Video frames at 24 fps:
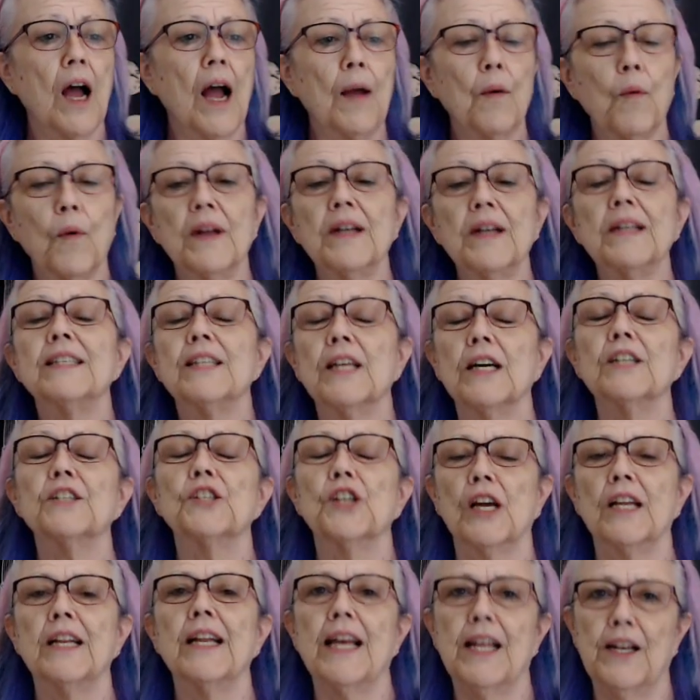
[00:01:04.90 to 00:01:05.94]
wanted to touch
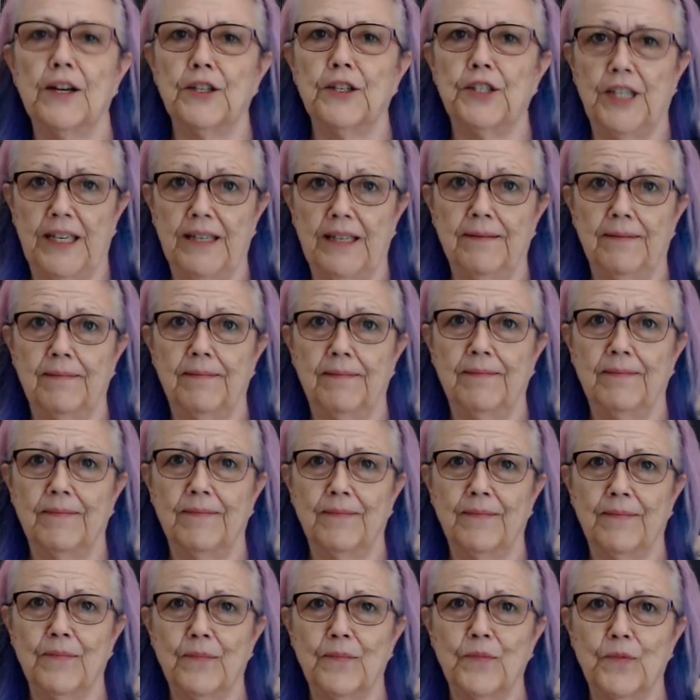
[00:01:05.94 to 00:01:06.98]
on energy
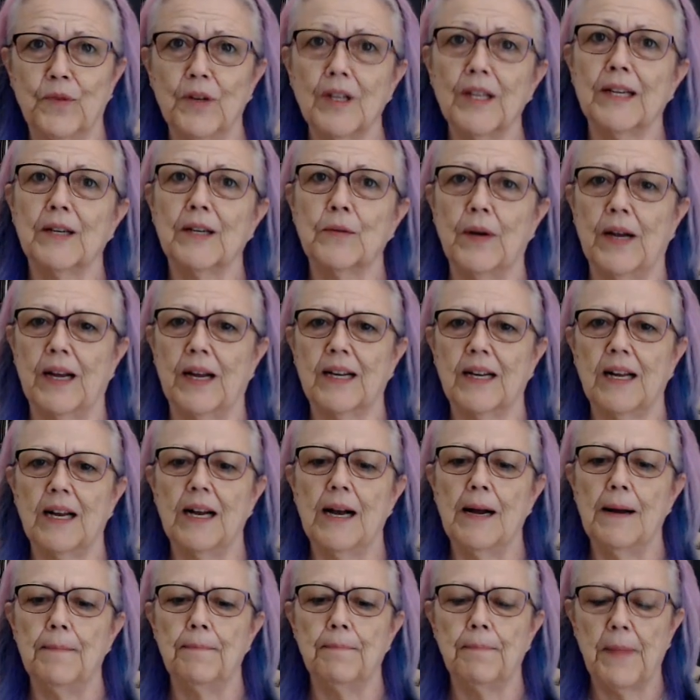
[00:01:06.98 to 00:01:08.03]
really quick.
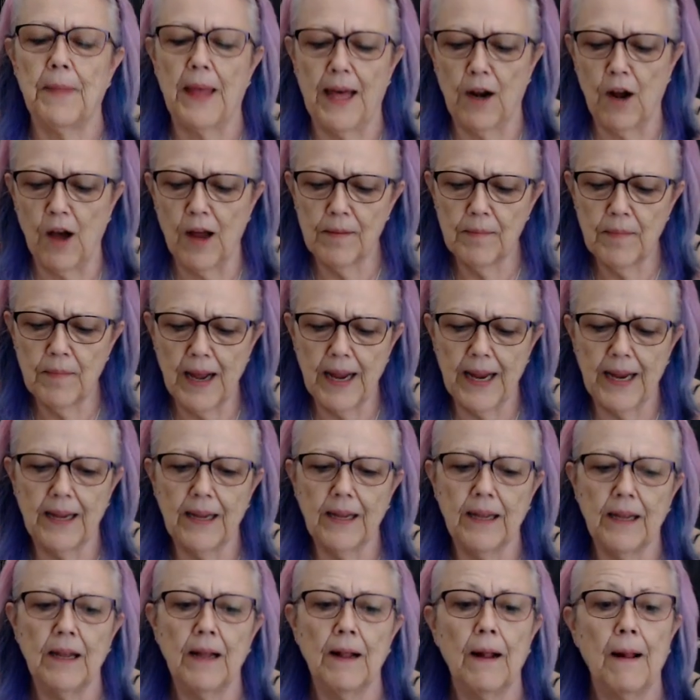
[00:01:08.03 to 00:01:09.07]
And on my
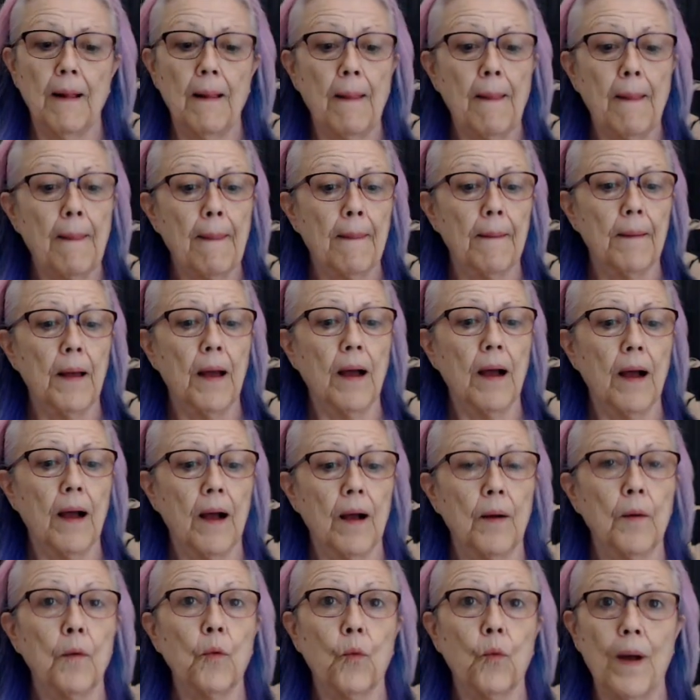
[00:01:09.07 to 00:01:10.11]

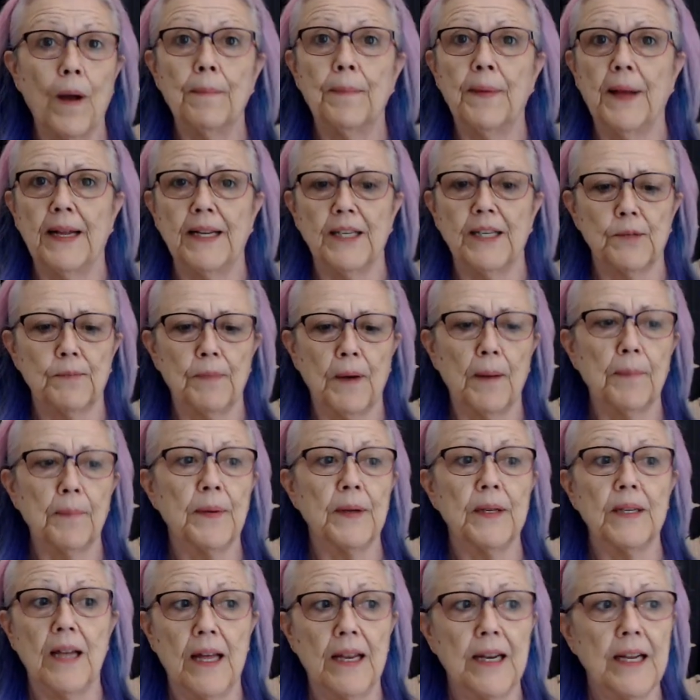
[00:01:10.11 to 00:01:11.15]
webpage,
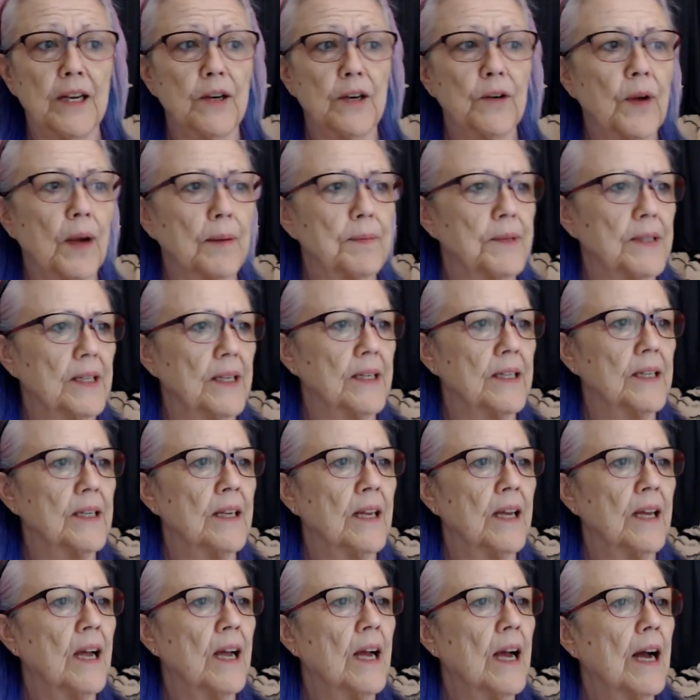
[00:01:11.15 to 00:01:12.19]
Puppet Uninterrupted,
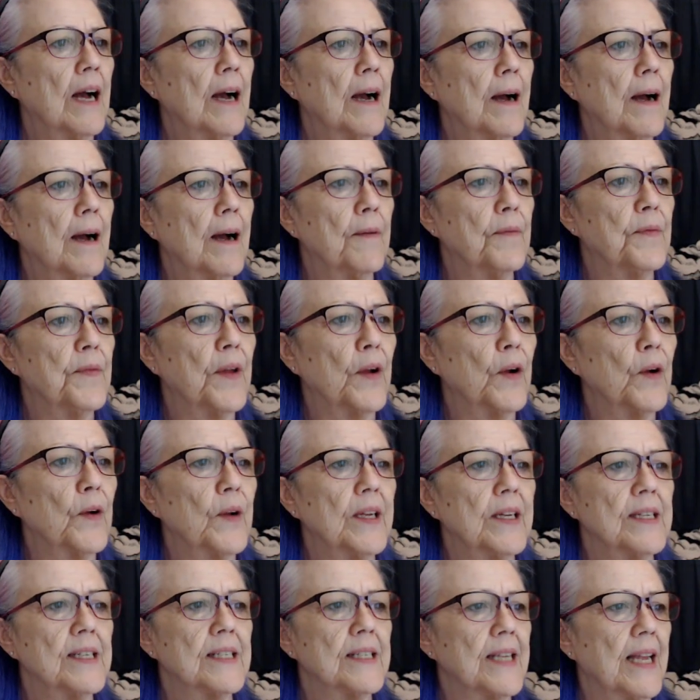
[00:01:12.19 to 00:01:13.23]
there
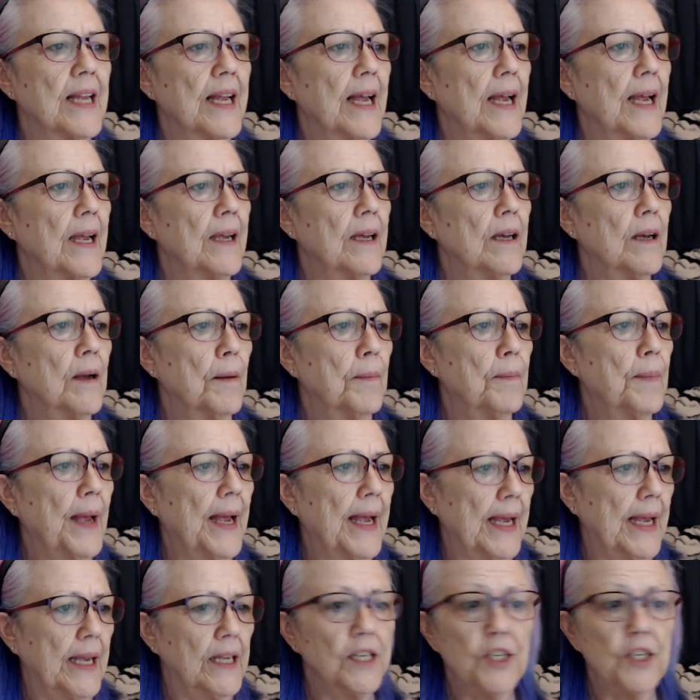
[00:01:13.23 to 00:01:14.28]
is a
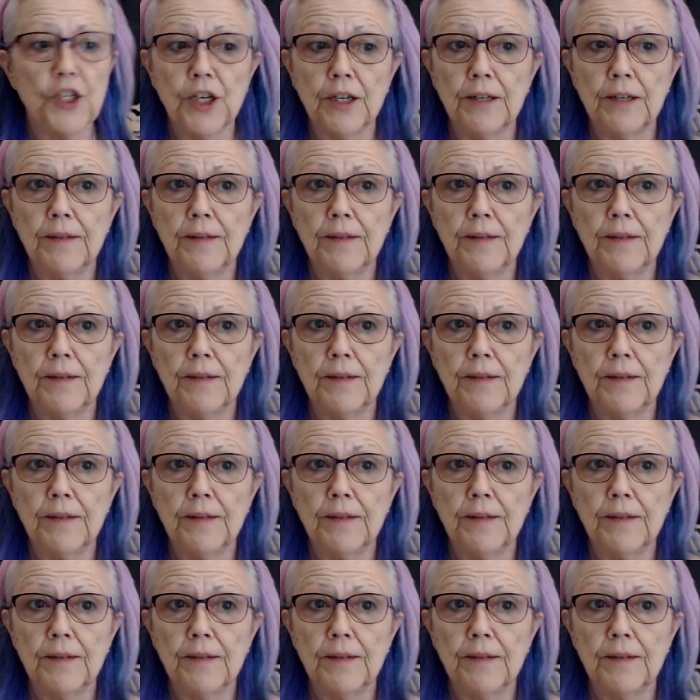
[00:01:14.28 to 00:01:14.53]
page